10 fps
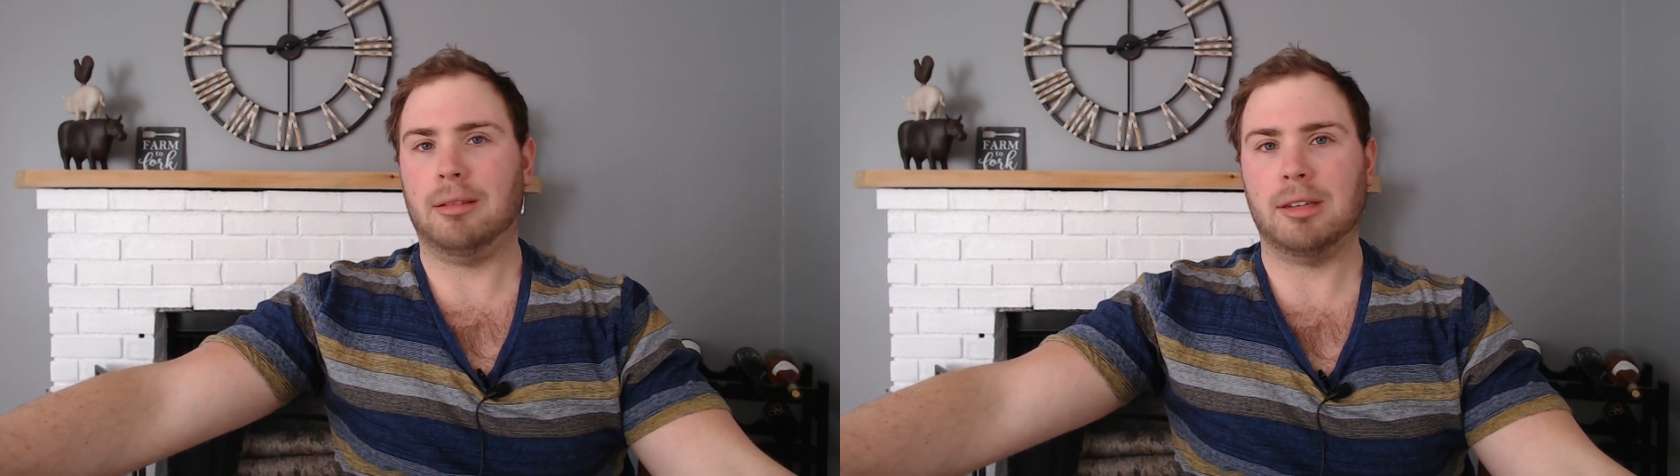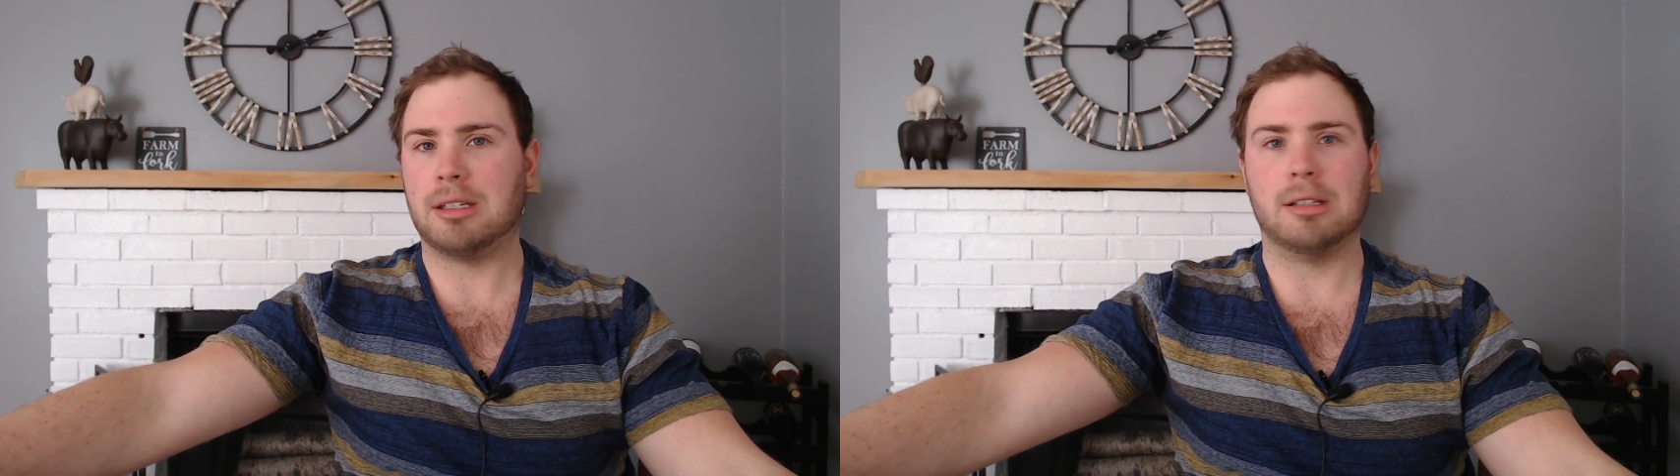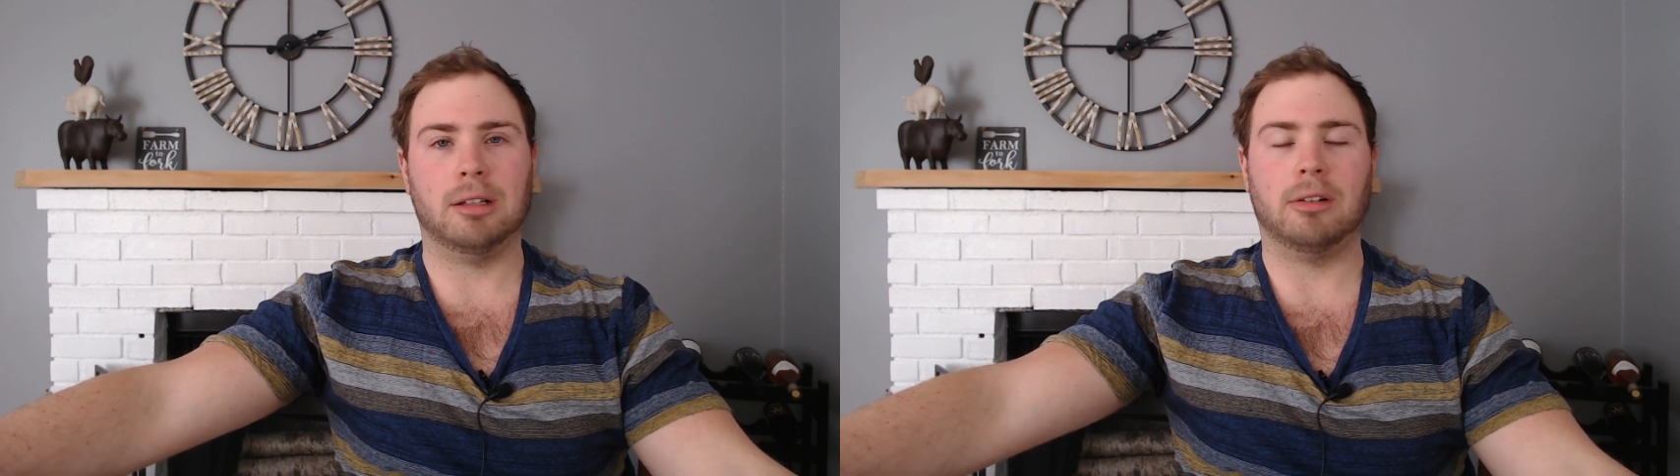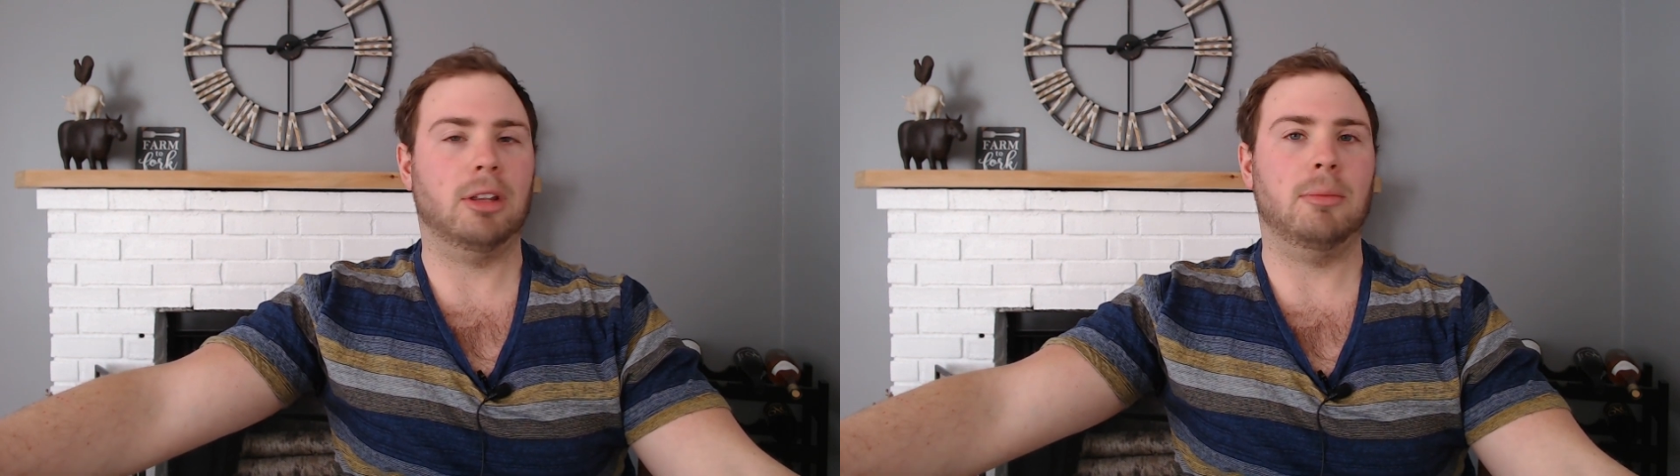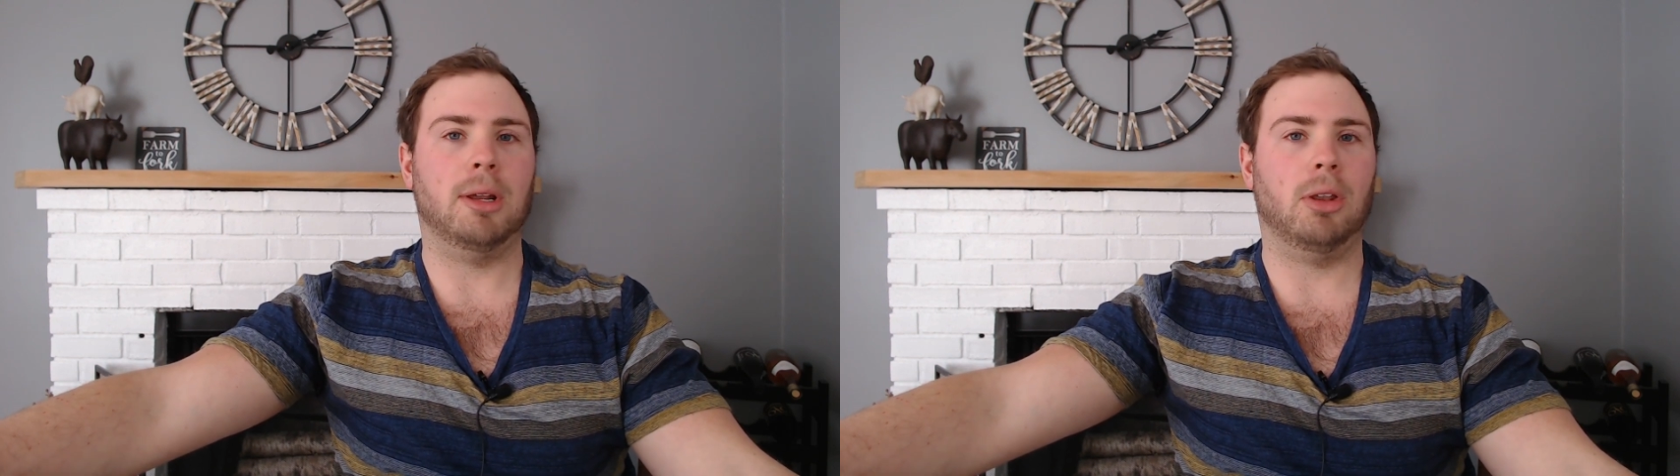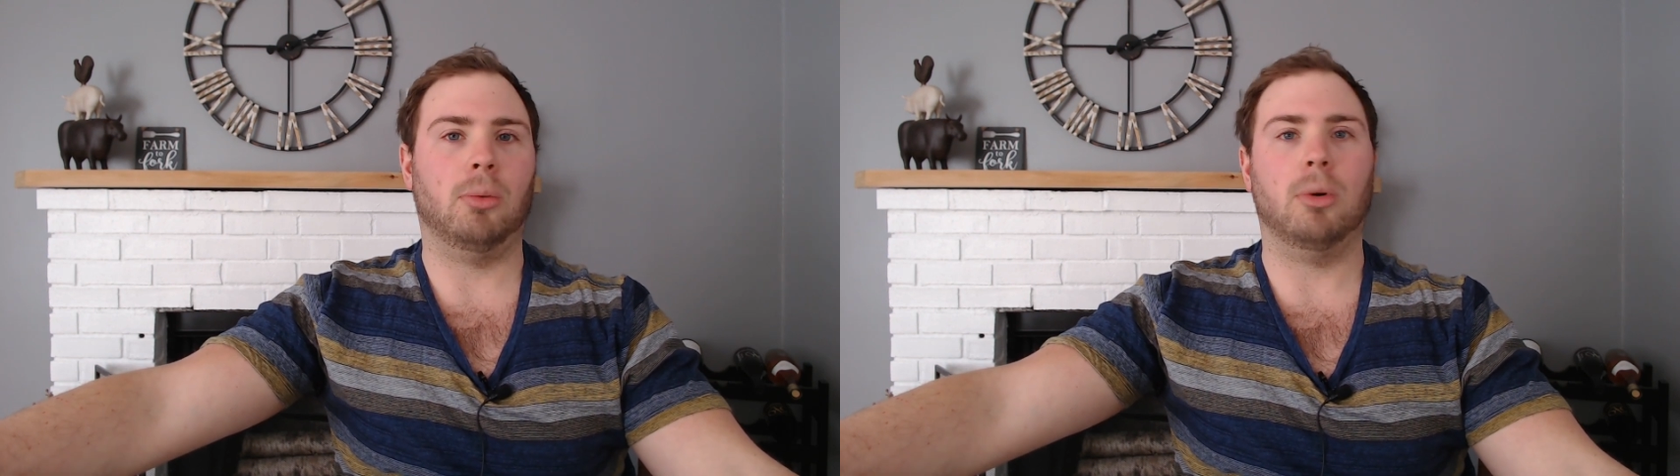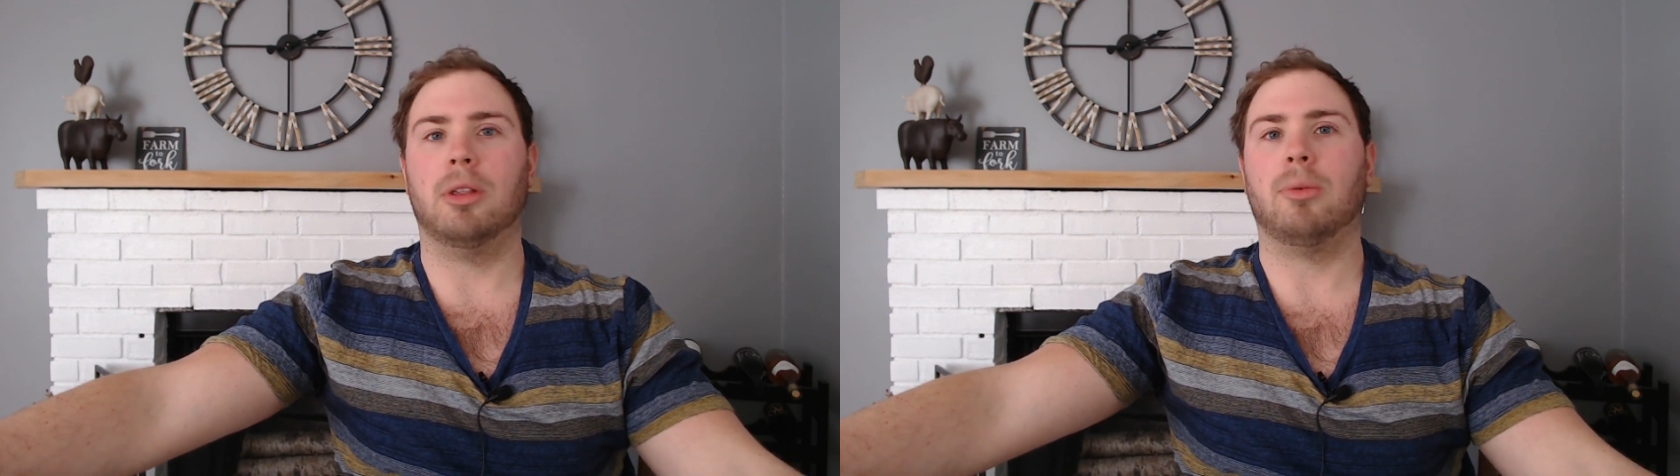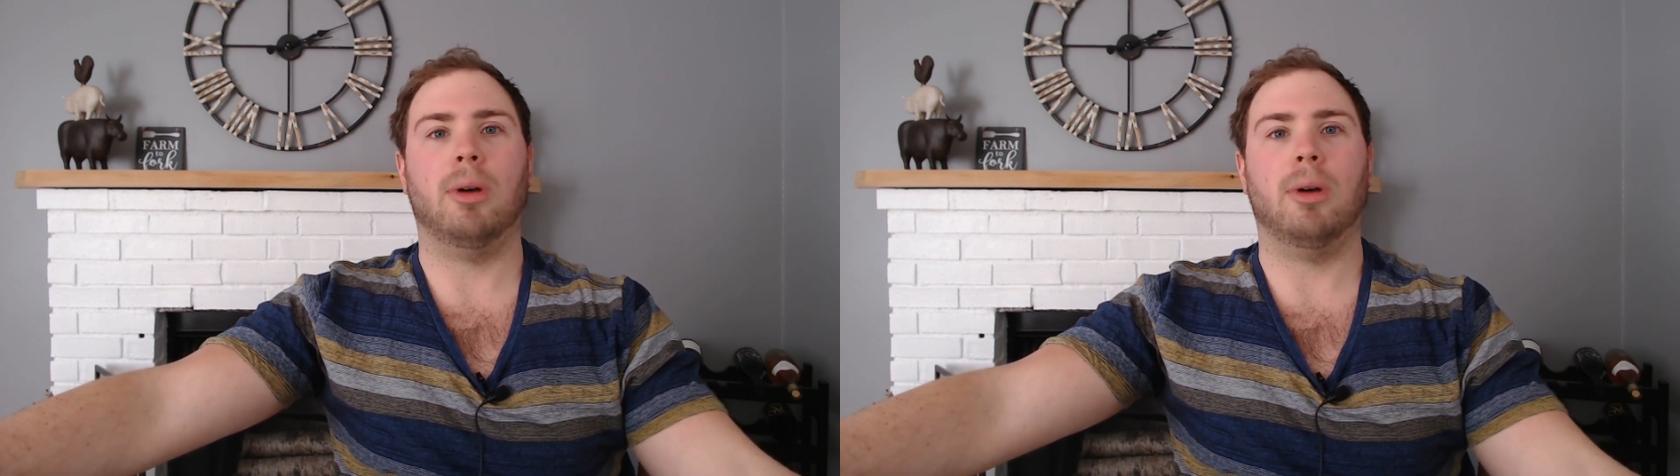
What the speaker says: this is literally in the middle of the woods.